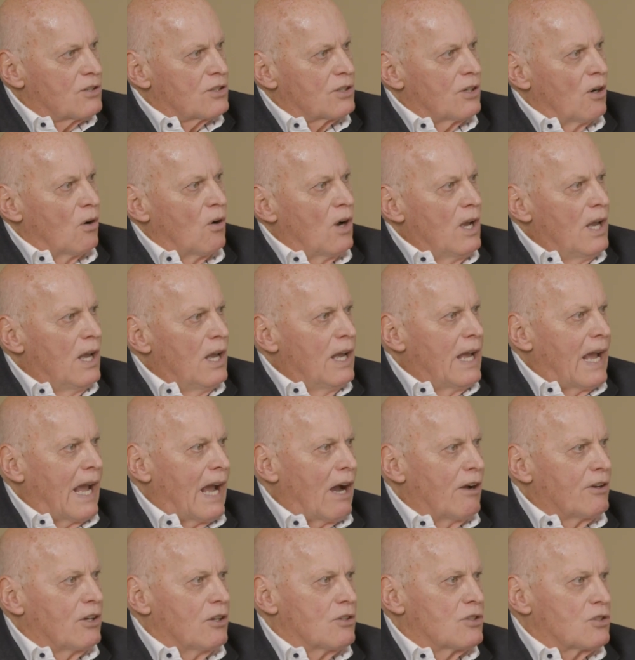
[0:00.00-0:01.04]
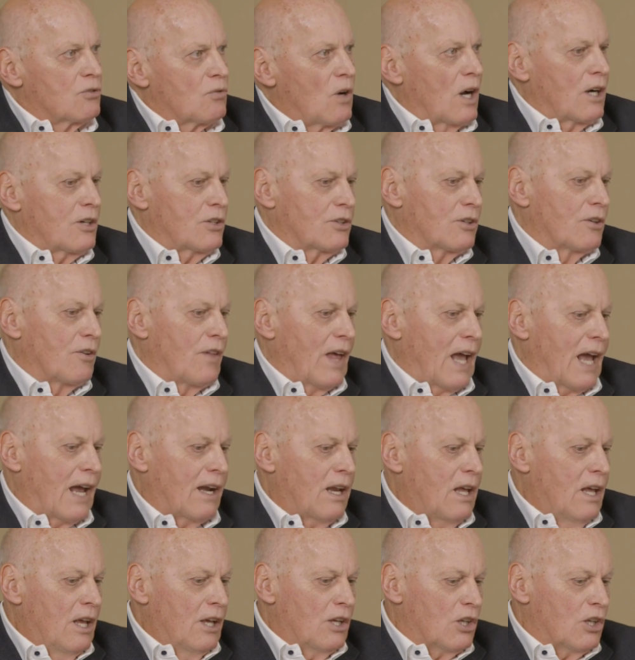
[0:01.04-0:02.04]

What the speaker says: So how you structure that,